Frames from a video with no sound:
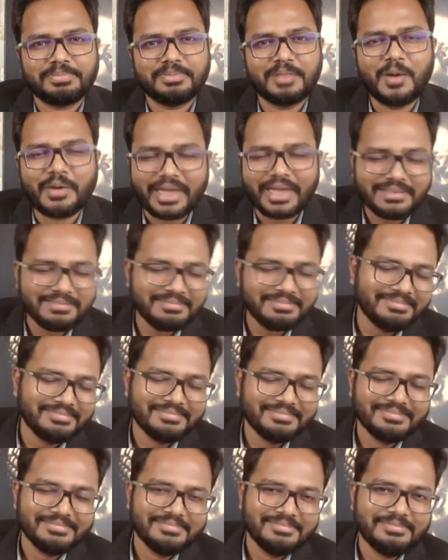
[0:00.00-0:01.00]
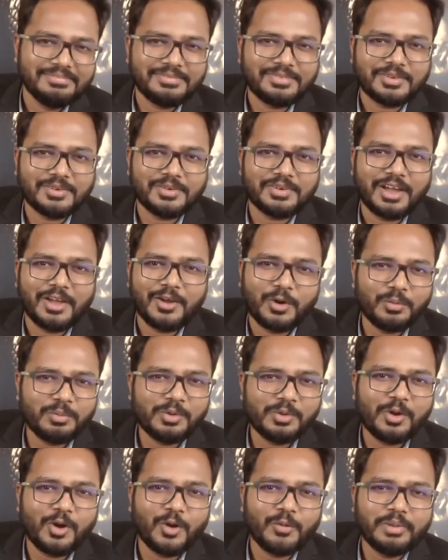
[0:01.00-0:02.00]
Okay, so I hope
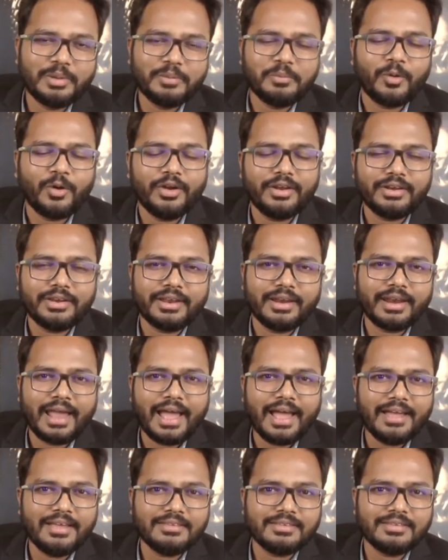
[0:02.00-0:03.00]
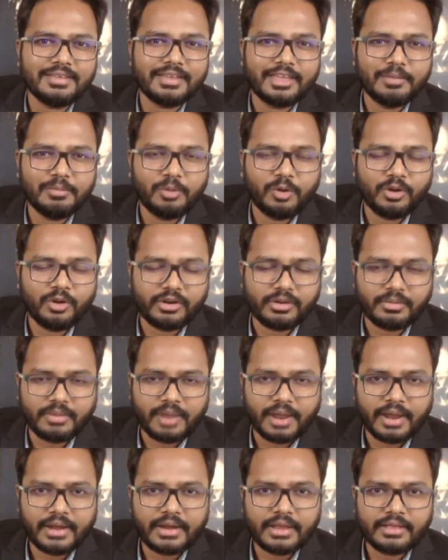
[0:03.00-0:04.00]
you got my point. And as I keep on
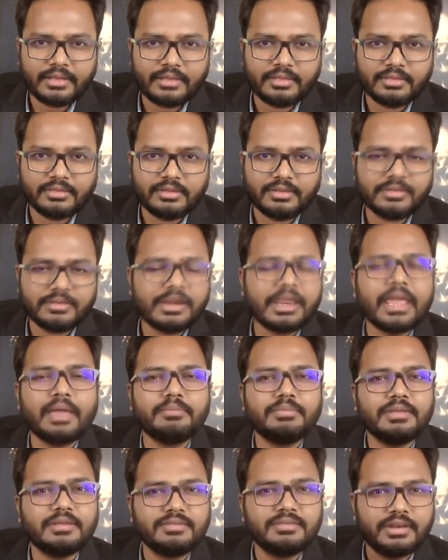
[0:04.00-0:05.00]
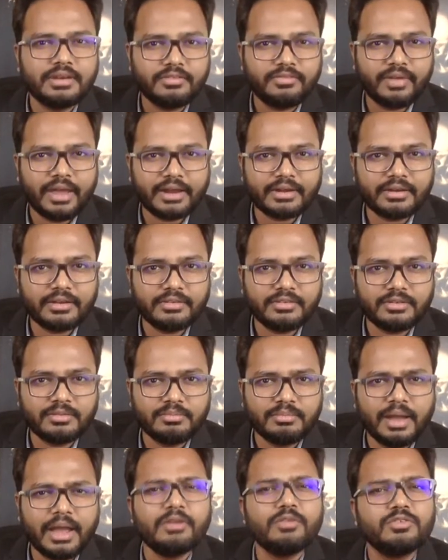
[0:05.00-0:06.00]
reminding, just keep these three factors
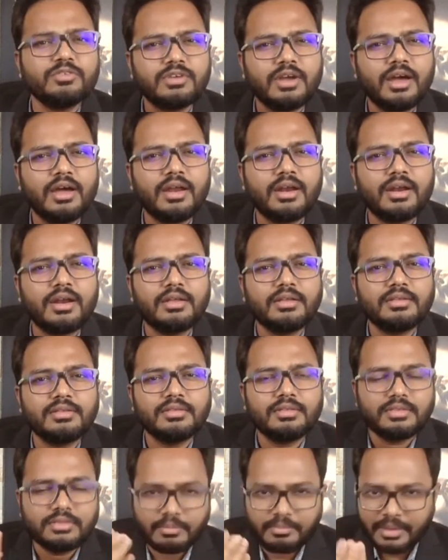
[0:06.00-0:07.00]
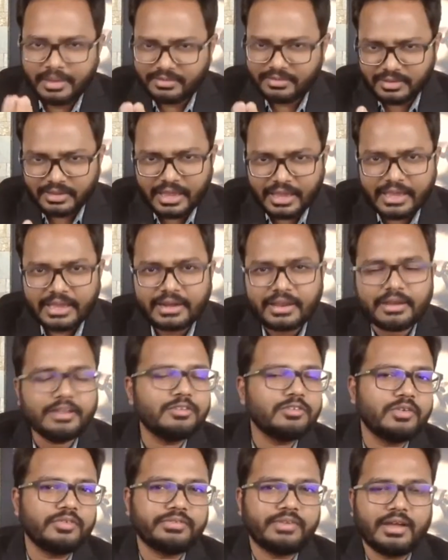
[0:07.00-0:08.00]
in mind, which are the basic
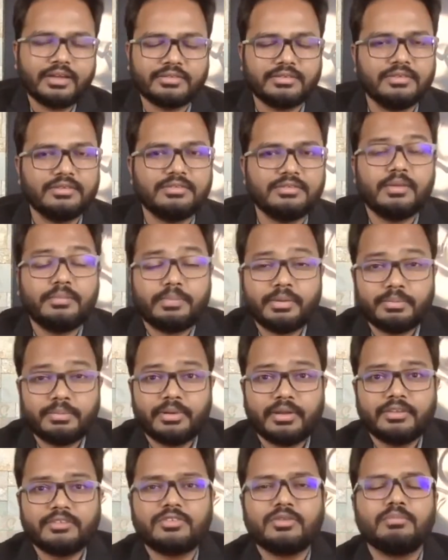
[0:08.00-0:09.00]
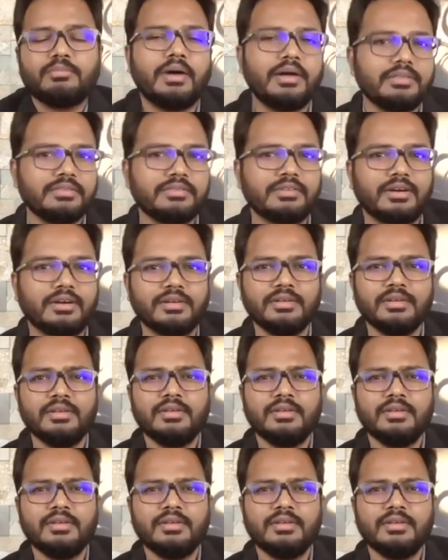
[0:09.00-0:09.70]
ingredients of success, the preparation mantra.